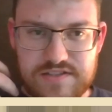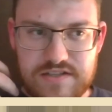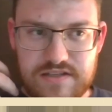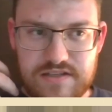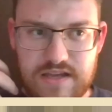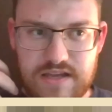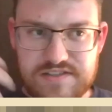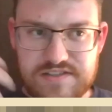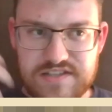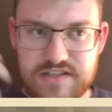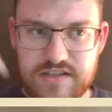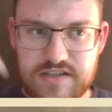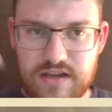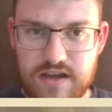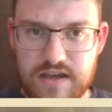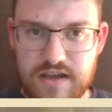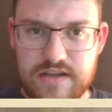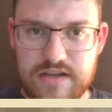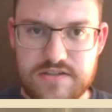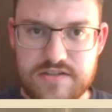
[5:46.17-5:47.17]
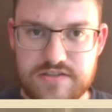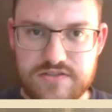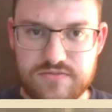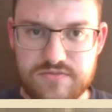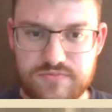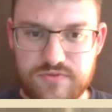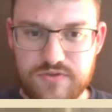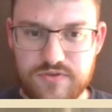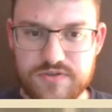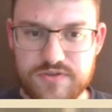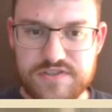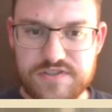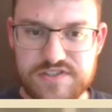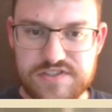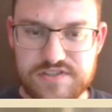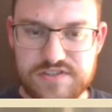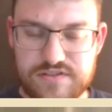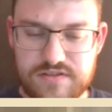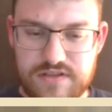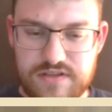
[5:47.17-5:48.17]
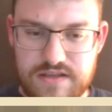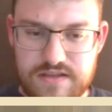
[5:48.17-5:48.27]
a guide towards